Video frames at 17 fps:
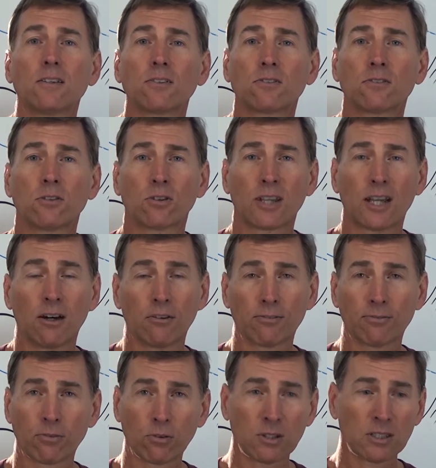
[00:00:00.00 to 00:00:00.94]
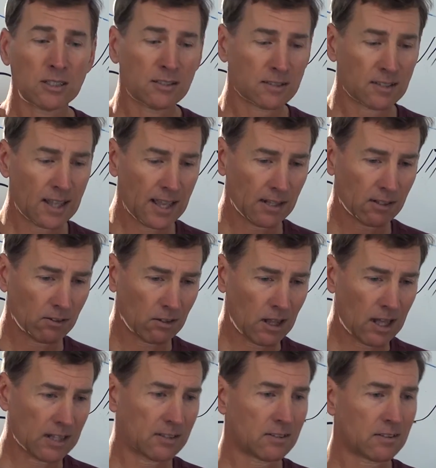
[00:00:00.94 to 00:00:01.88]
So California's had
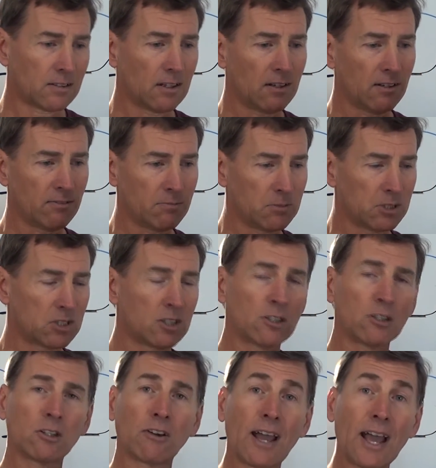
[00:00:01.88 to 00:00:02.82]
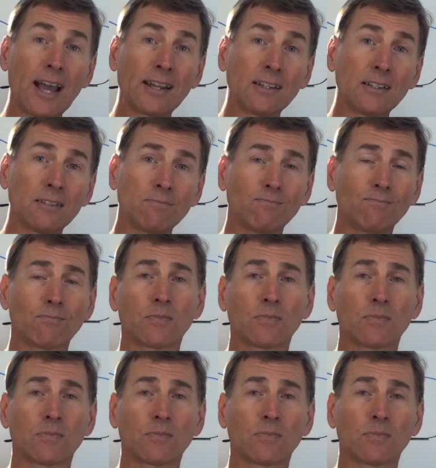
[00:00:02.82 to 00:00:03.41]
lots of material added.